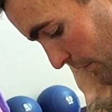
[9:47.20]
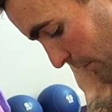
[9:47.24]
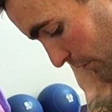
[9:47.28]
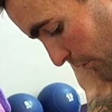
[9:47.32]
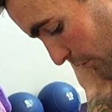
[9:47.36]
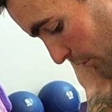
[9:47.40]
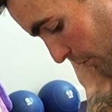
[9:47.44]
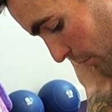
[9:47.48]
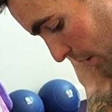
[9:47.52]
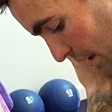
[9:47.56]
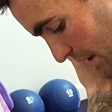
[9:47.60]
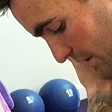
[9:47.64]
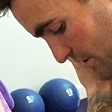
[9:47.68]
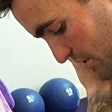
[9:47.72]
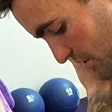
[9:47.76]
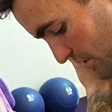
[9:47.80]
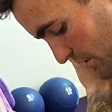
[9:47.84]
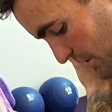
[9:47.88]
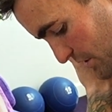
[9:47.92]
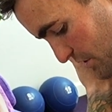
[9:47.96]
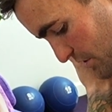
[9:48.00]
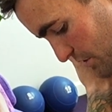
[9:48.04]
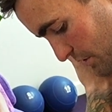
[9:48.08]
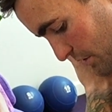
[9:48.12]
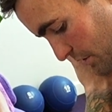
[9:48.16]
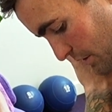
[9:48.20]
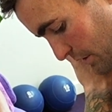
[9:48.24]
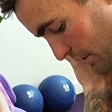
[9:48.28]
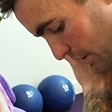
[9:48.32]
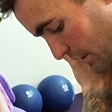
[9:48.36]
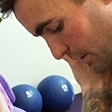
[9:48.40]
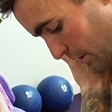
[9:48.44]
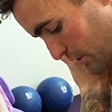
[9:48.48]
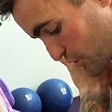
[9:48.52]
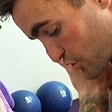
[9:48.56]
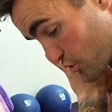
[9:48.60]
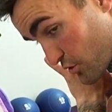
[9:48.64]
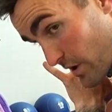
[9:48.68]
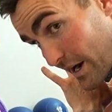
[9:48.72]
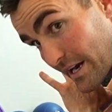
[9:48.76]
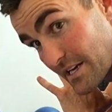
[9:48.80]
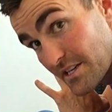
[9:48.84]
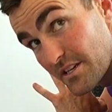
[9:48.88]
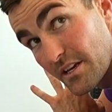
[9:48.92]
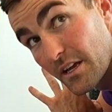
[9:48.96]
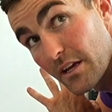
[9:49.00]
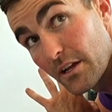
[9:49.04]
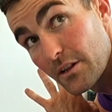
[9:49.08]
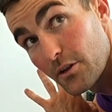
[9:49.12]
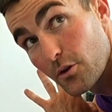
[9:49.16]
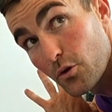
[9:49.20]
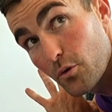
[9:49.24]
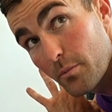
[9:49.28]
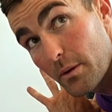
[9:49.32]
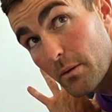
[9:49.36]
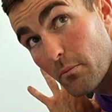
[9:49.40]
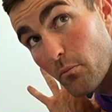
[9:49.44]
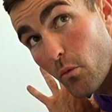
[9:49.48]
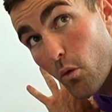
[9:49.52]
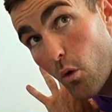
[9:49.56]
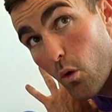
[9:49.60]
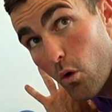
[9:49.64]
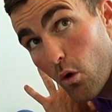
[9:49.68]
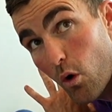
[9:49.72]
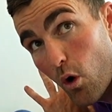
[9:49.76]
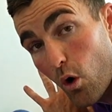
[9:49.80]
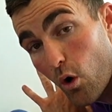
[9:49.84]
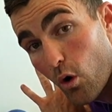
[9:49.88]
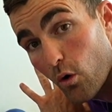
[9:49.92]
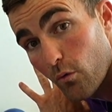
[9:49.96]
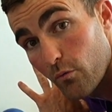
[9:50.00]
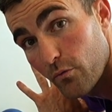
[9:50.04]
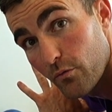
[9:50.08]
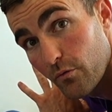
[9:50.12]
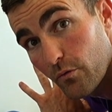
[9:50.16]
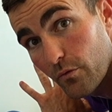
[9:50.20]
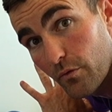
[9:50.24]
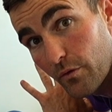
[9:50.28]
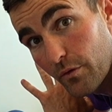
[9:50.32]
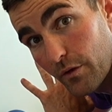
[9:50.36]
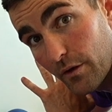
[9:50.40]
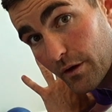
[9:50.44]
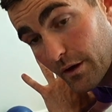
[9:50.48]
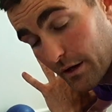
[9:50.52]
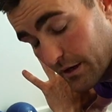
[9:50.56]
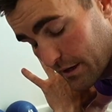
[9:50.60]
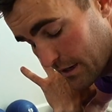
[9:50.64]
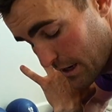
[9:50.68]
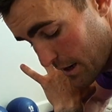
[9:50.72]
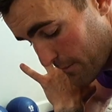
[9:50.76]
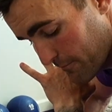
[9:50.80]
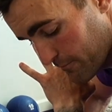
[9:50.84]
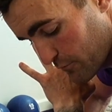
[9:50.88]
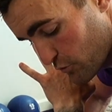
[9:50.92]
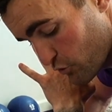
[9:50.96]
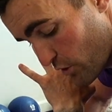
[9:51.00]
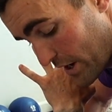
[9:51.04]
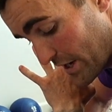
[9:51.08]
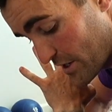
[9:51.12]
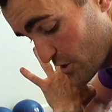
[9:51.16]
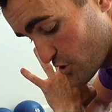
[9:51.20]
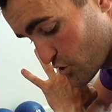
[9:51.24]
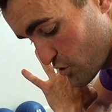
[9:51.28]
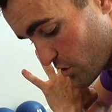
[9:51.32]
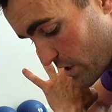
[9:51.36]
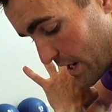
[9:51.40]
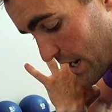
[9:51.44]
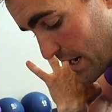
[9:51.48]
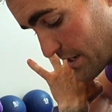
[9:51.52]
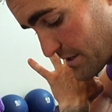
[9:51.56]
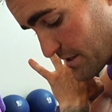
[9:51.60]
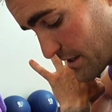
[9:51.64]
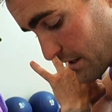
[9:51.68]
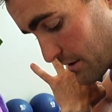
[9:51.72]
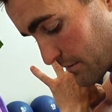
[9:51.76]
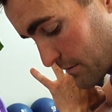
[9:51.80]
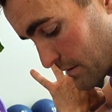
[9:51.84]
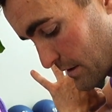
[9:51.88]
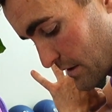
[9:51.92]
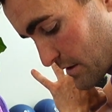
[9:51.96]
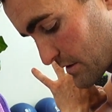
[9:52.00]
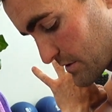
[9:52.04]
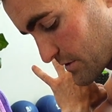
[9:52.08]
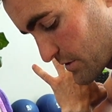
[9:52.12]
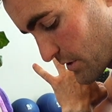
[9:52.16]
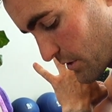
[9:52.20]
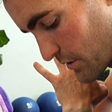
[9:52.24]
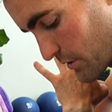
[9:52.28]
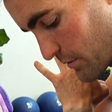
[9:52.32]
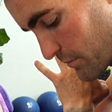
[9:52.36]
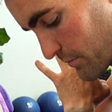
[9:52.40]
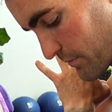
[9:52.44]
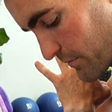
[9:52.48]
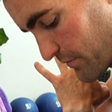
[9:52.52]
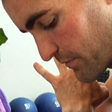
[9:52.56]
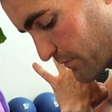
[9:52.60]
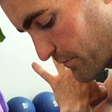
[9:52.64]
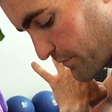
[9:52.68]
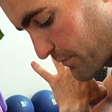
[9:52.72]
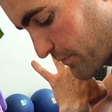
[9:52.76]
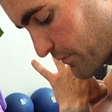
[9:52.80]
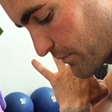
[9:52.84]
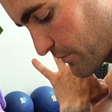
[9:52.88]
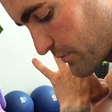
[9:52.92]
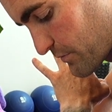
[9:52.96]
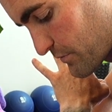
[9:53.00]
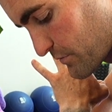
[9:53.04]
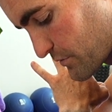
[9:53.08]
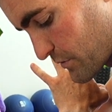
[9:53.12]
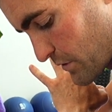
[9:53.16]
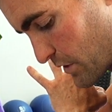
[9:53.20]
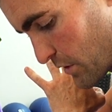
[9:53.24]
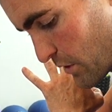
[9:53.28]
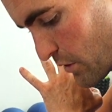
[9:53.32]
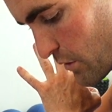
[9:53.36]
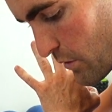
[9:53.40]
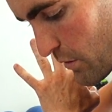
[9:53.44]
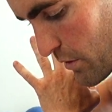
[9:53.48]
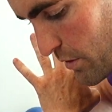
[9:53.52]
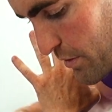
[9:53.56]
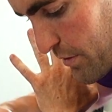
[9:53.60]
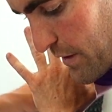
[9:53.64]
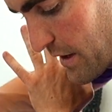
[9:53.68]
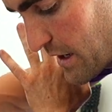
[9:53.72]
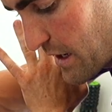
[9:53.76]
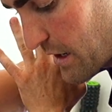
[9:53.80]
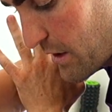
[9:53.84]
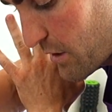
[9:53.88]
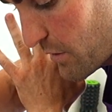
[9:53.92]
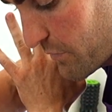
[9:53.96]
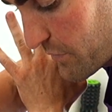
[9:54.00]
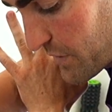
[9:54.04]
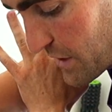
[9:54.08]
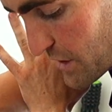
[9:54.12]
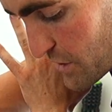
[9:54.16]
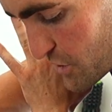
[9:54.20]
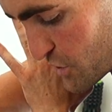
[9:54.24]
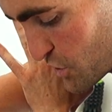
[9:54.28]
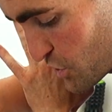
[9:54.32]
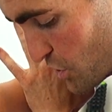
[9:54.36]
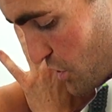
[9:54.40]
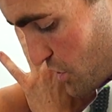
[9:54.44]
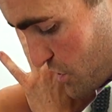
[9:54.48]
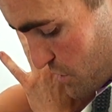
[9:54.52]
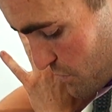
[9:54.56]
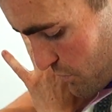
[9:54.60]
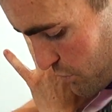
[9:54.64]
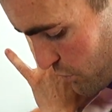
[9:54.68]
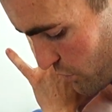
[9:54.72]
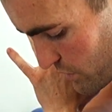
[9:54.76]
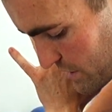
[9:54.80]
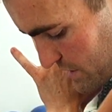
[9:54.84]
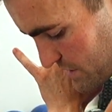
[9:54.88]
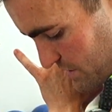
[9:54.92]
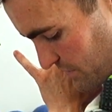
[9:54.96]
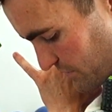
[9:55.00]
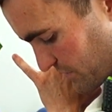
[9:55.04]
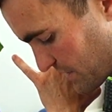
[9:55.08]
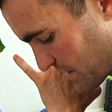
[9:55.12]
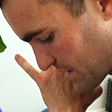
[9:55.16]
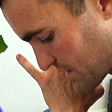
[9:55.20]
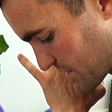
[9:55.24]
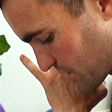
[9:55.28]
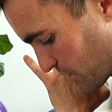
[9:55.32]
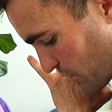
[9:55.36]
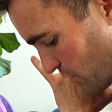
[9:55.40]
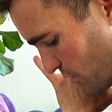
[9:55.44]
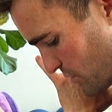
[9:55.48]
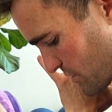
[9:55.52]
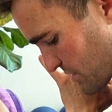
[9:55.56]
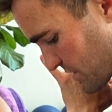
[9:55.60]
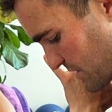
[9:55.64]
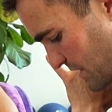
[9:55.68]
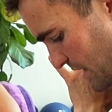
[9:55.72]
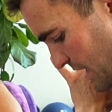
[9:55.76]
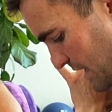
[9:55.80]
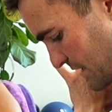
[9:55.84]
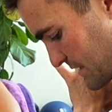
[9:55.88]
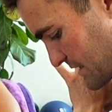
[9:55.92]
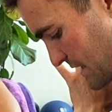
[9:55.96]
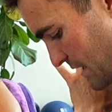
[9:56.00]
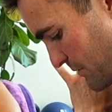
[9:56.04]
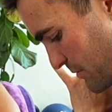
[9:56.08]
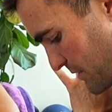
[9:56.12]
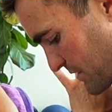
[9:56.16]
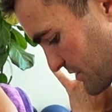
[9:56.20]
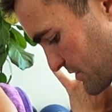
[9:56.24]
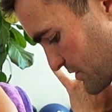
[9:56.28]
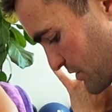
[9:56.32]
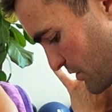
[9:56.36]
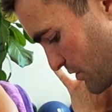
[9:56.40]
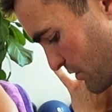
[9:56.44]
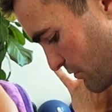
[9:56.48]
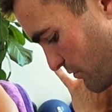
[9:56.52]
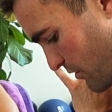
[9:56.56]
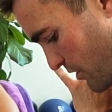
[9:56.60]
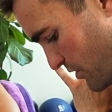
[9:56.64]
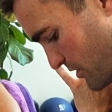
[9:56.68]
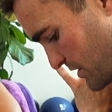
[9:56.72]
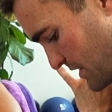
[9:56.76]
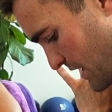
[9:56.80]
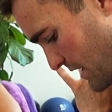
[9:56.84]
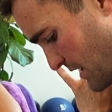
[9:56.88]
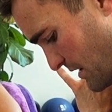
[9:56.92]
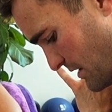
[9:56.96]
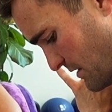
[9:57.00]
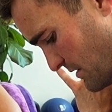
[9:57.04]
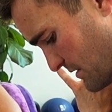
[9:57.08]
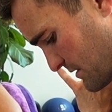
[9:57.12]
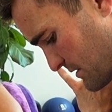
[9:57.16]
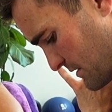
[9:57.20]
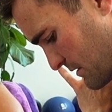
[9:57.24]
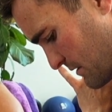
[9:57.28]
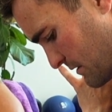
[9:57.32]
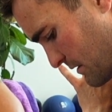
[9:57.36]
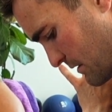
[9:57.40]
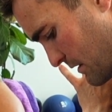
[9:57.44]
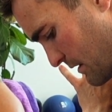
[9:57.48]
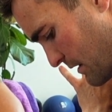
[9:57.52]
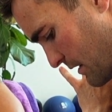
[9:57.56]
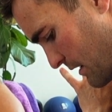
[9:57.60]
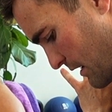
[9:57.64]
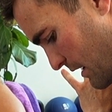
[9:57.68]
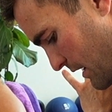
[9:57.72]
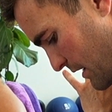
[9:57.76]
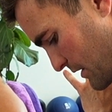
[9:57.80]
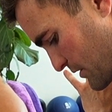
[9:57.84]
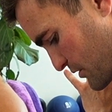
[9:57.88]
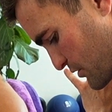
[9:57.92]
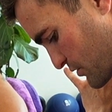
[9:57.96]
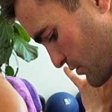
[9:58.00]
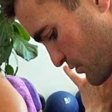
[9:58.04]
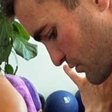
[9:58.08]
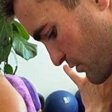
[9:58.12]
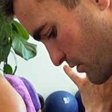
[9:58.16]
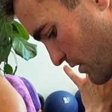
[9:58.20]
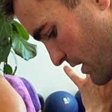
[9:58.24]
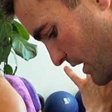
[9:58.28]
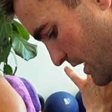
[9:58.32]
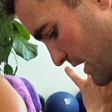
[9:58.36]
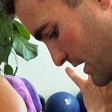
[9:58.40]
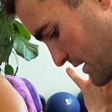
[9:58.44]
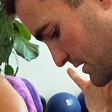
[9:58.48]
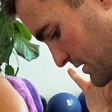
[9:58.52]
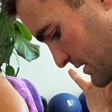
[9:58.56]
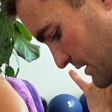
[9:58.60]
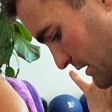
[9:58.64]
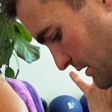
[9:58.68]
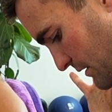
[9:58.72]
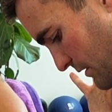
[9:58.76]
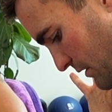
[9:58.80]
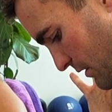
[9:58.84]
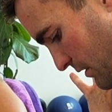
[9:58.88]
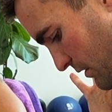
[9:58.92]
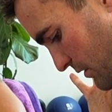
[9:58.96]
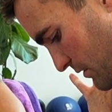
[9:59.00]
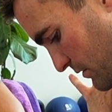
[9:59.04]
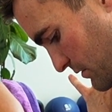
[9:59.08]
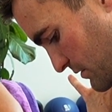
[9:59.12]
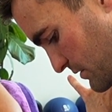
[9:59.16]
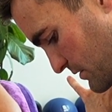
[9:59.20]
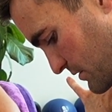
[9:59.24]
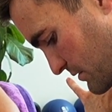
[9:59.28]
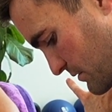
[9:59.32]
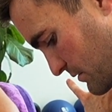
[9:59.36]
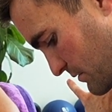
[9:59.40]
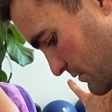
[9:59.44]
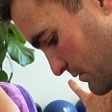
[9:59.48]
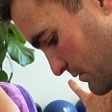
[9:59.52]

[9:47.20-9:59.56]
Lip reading: So I'm actually tracing a little bit more of the greater trochanter. So thinking of the insertion points of these glutes and our deep external rotators and tracing those.